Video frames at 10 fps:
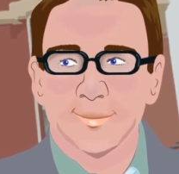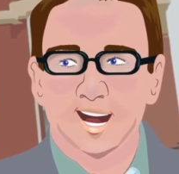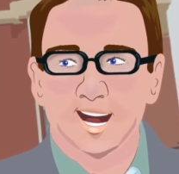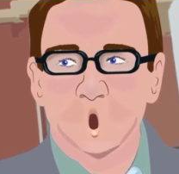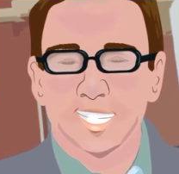
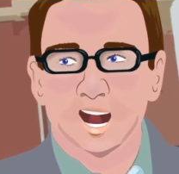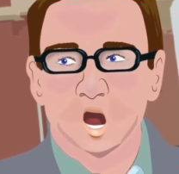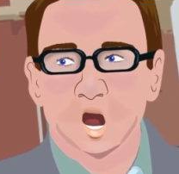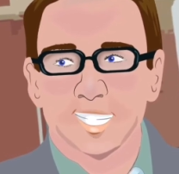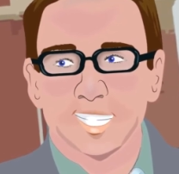He
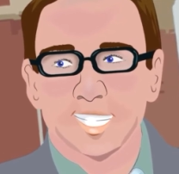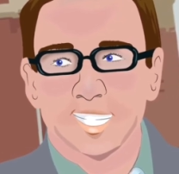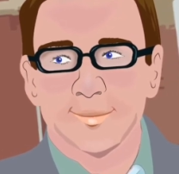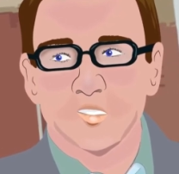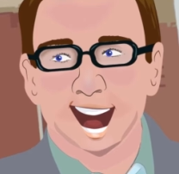never could
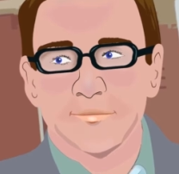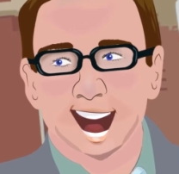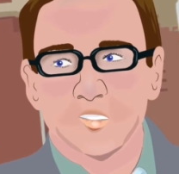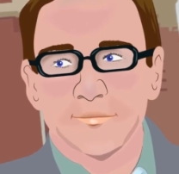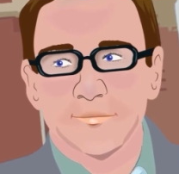look a
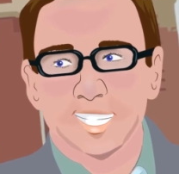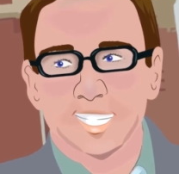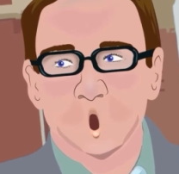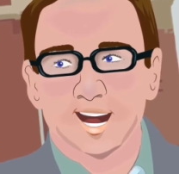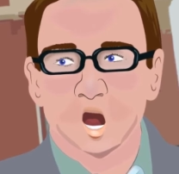bank book
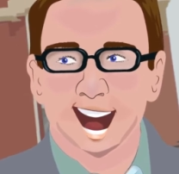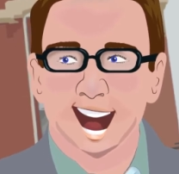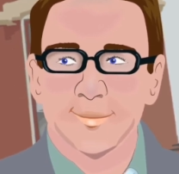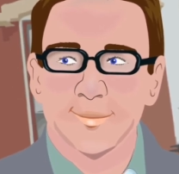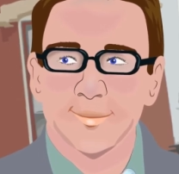in the
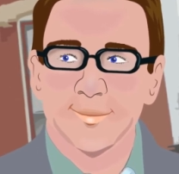eye